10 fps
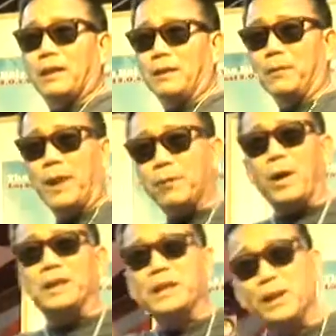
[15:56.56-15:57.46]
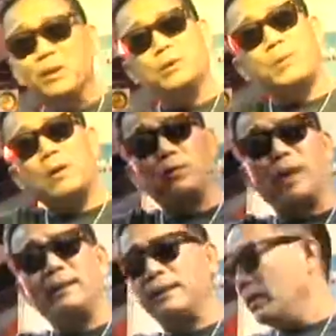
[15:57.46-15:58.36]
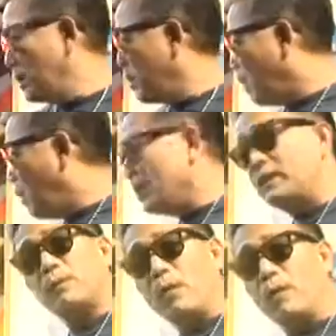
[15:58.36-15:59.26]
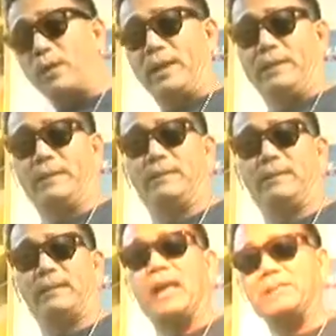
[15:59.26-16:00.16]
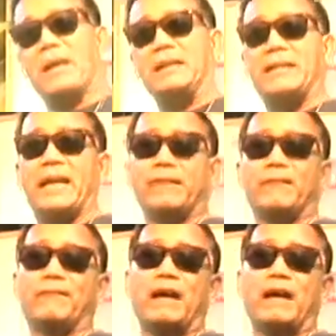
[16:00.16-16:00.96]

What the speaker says: the big one, huge big one, or the small one, 8x10 or